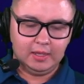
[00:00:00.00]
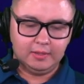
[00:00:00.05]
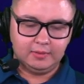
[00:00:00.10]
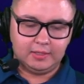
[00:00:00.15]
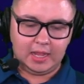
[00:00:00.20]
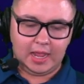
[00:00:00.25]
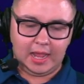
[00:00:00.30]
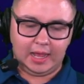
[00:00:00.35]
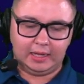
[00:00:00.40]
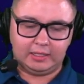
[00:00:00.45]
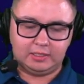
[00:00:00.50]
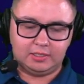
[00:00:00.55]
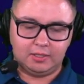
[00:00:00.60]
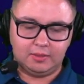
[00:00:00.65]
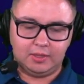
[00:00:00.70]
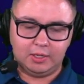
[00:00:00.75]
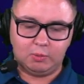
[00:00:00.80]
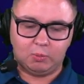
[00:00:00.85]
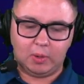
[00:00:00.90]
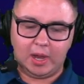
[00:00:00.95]
that
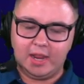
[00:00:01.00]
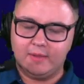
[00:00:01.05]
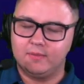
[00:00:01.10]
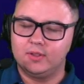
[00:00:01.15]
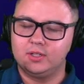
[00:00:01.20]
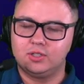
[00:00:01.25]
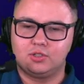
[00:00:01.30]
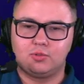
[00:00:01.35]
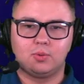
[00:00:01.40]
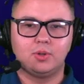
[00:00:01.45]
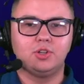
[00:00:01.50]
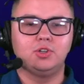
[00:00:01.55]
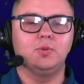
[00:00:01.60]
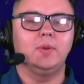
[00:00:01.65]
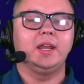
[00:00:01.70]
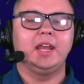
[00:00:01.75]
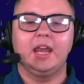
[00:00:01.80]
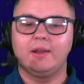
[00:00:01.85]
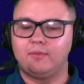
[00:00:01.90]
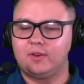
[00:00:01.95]
the Ravens were
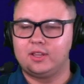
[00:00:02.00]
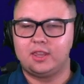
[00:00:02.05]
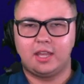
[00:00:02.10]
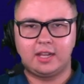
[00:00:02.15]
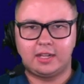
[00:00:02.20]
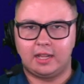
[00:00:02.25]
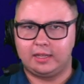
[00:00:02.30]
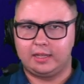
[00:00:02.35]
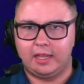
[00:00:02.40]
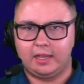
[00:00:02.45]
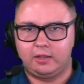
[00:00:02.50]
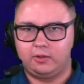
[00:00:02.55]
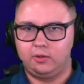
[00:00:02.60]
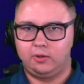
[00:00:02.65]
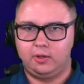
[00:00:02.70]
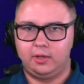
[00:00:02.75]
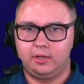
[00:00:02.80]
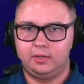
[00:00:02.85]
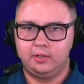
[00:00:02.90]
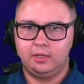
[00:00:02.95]
doing everything that they
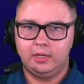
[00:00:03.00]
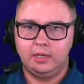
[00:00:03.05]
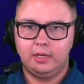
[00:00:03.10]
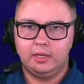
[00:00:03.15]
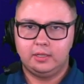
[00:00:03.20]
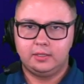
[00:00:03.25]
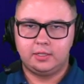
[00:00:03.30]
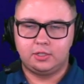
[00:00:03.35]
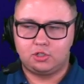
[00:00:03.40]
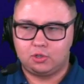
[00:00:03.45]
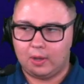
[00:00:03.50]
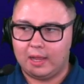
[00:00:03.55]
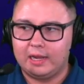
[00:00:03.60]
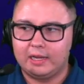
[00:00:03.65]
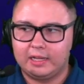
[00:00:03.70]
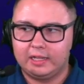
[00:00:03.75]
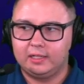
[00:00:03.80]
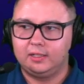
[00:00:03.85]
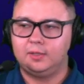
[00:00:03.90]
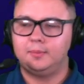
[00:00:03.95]
could to try to
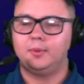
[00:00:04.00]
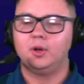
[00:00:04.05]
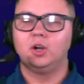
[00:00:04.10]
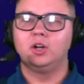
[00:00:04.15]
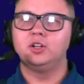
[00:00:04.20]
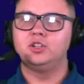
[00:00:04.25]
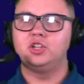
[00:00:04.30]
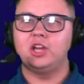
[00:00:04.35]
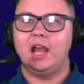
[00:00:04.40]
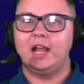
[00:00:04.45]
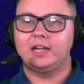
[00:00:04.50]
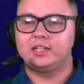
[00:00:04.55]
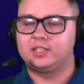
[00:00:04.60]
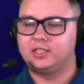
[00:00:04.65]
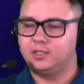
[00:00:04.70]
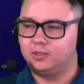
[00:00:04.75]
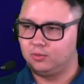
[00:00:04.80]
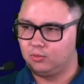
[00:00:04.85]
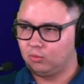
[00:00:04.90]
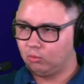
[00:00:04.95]
get Lamar
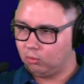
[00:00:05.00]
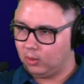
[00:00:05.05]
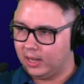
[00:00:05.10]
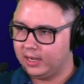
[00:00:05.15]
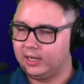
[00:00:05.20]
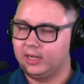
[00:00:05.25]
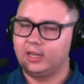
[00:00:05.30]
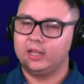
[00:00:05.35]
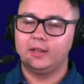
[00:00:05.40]
Jackson ready.